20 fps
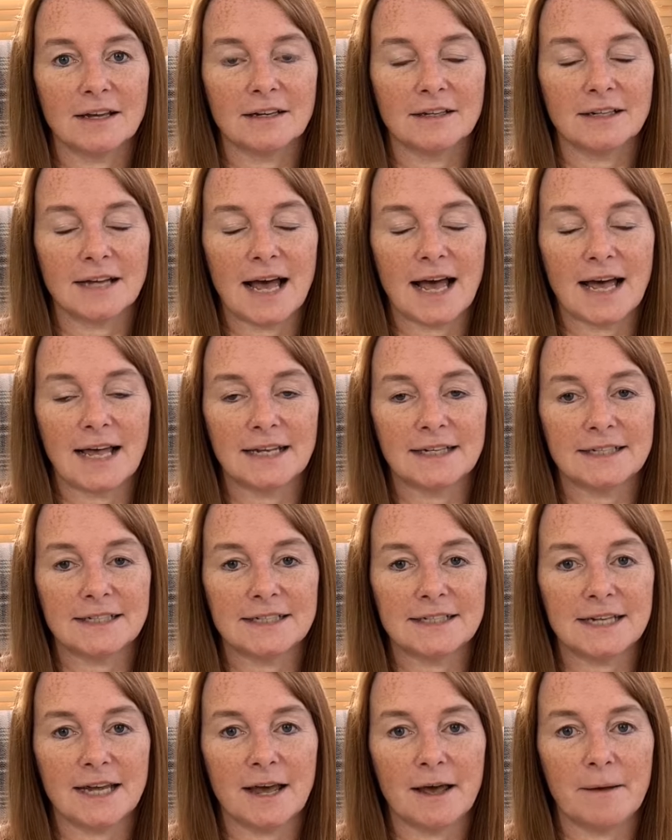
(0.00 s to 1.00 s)
And
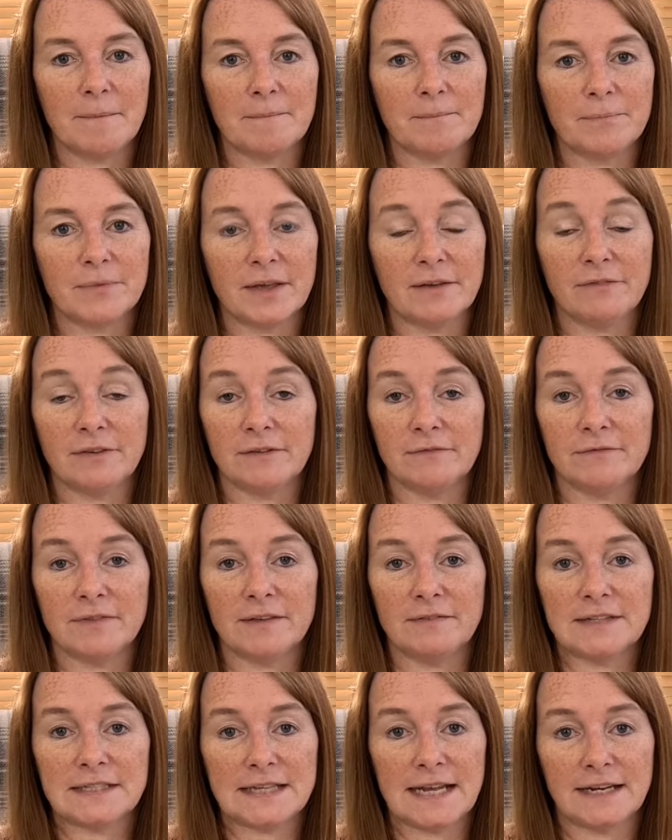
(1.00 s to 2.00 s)
if
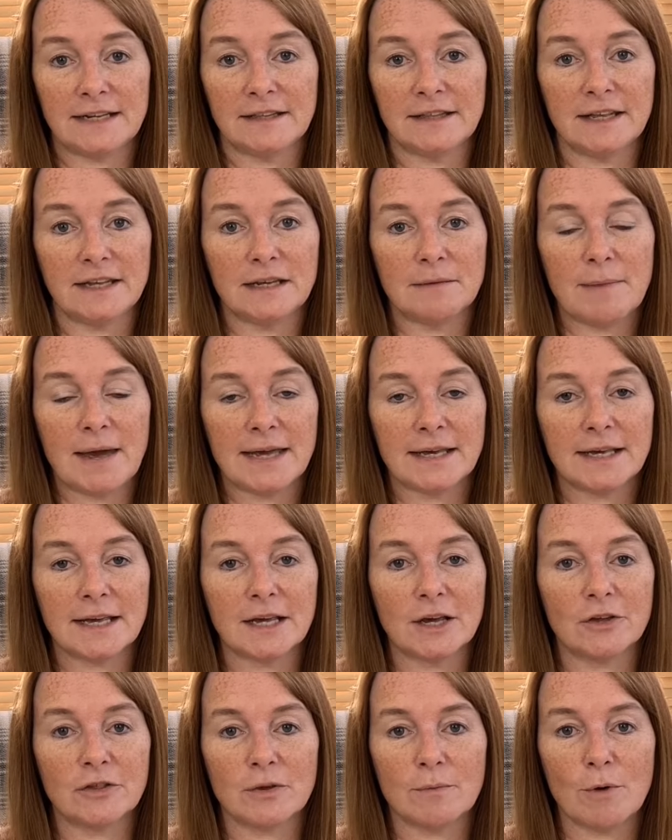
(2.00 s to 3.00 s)
there's anything you're making
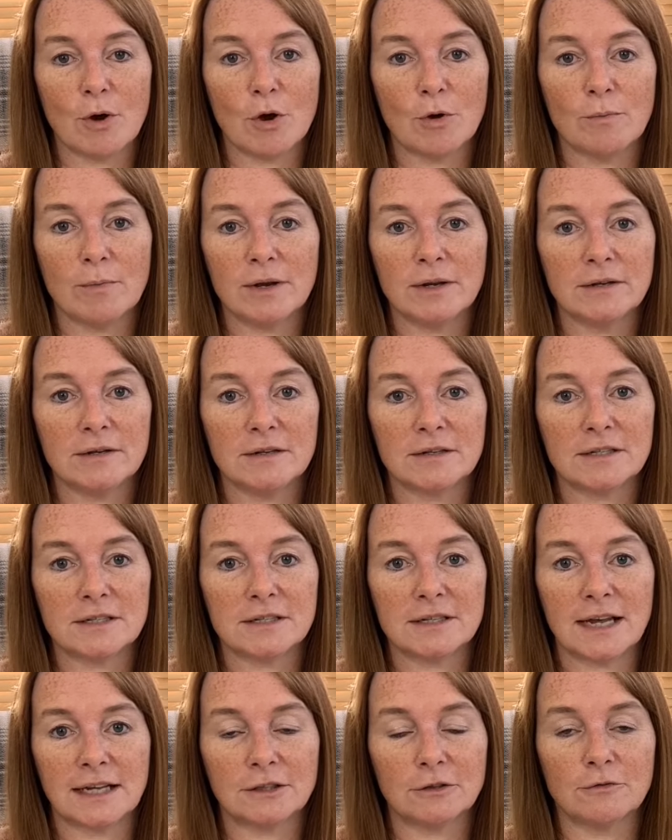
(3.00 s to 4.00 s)
at the moment,
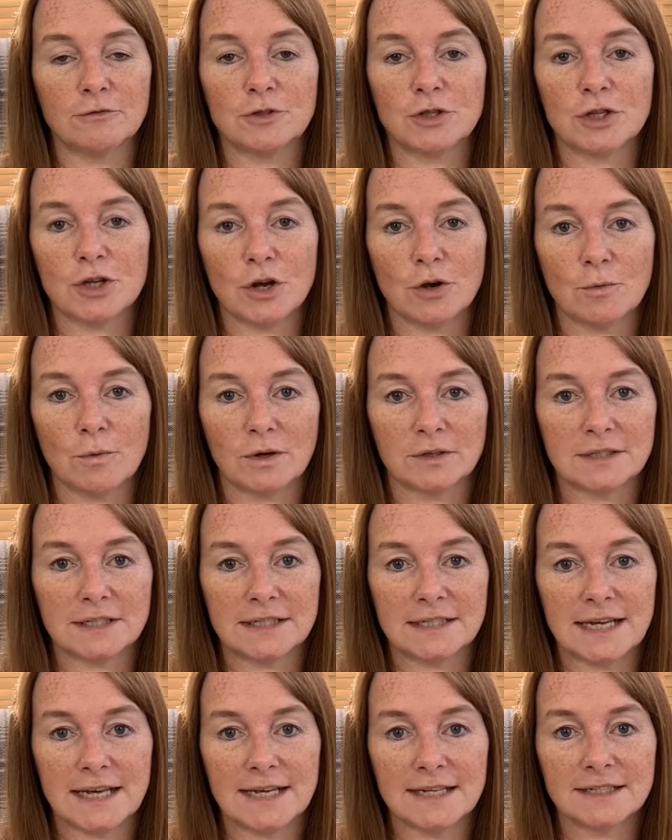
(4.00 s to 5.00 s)
I'd love to know what
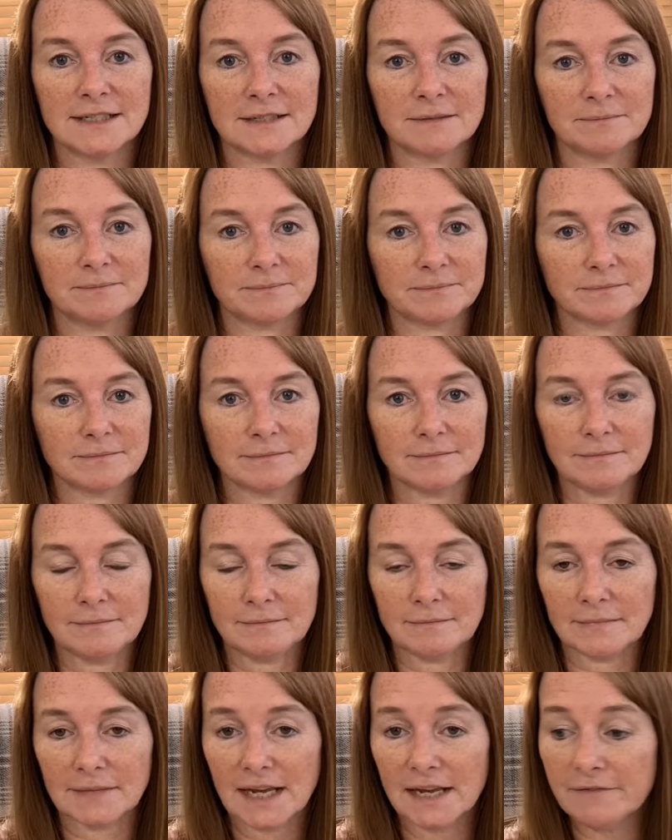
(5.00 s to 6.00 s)
it is.
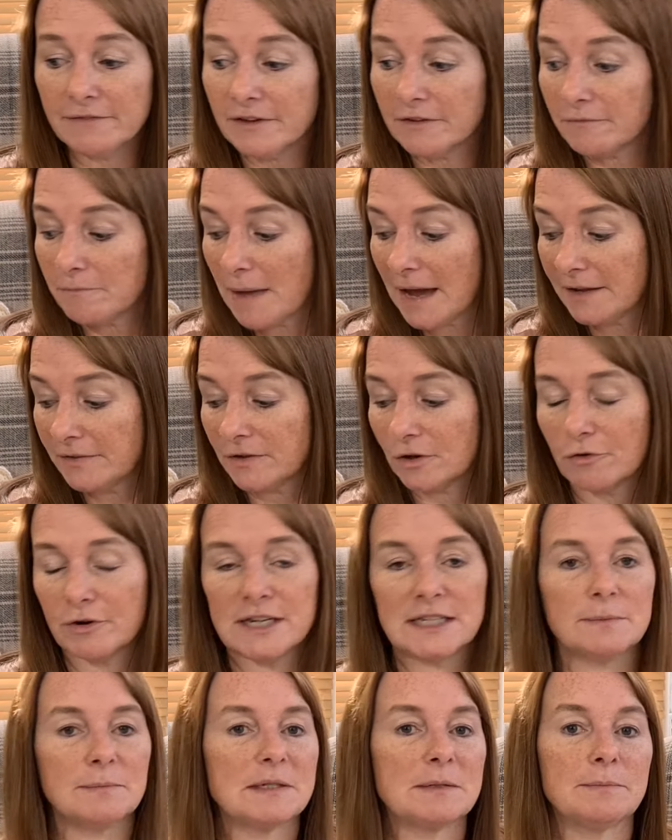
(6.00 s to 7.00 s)
If you've made the
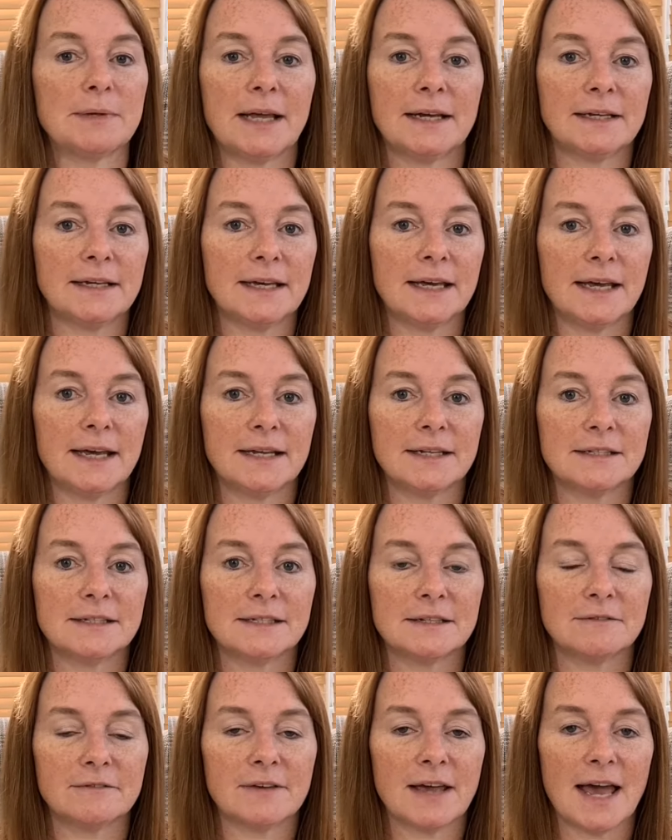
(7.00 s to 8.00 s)
Christmas blankets
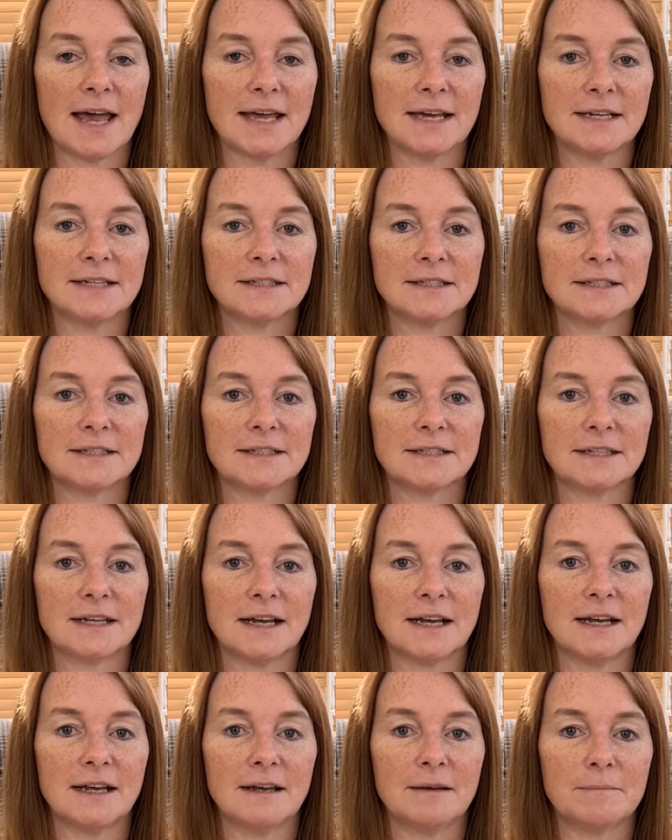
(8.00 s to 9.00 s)
of Kate's,
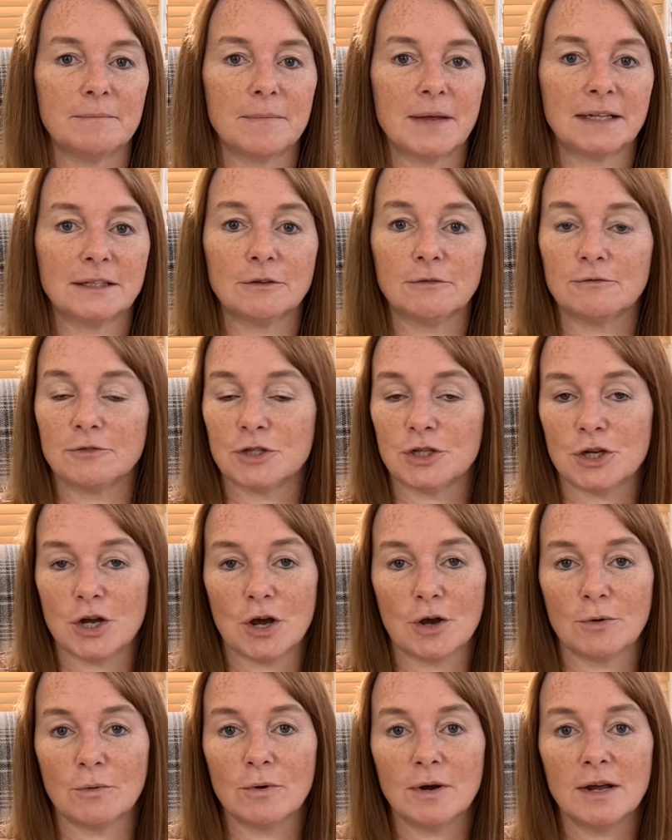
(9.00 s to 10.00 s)
I'd love to
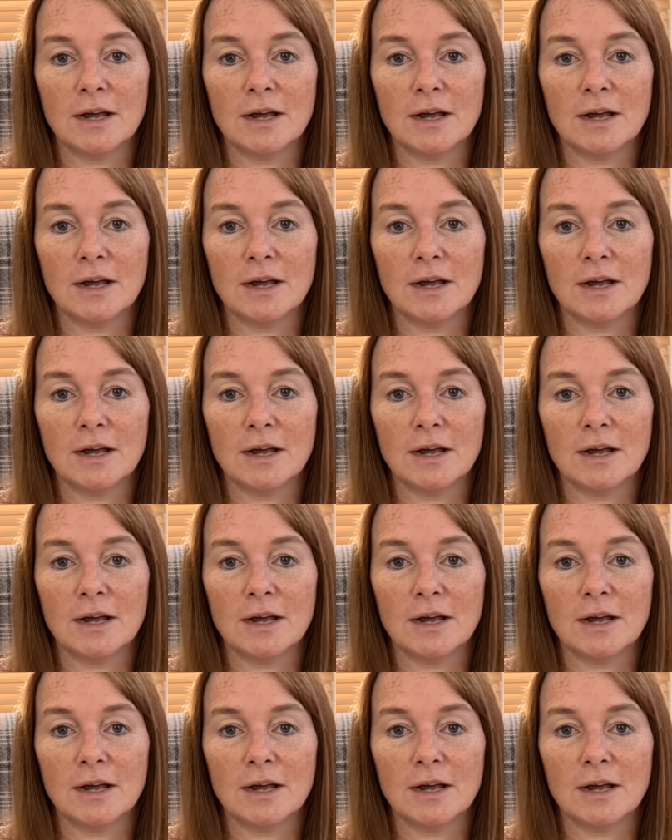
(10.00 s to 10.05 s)
know.